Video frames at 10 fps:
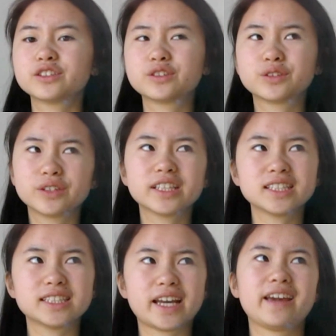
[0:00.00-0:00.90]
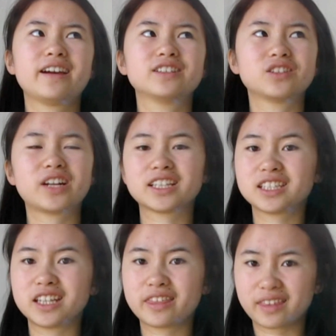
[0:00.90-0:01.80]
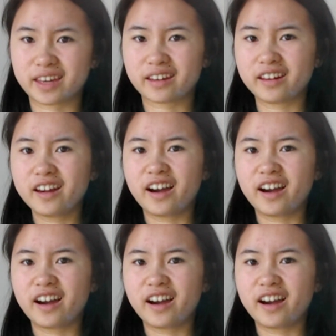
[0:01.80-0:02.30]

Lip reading: to this day, I don't actually think